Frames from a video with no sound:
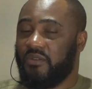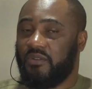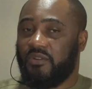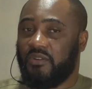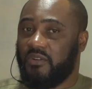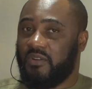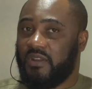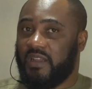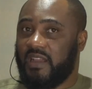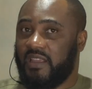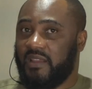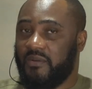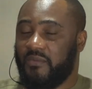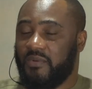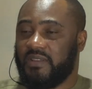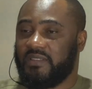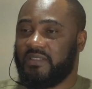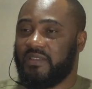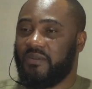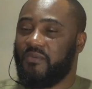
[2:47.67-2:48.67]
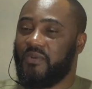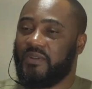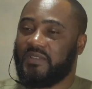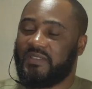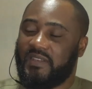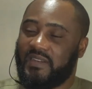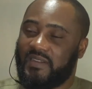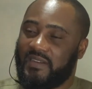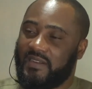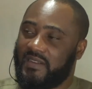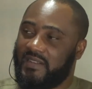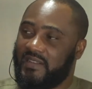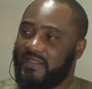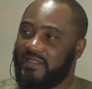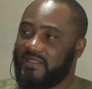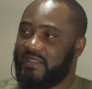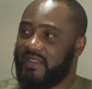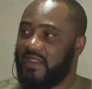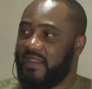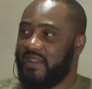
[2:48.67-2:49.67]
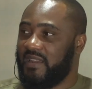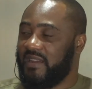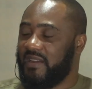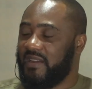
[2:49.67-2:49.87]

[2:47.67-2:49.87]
No, not Kanye West. It was this guy.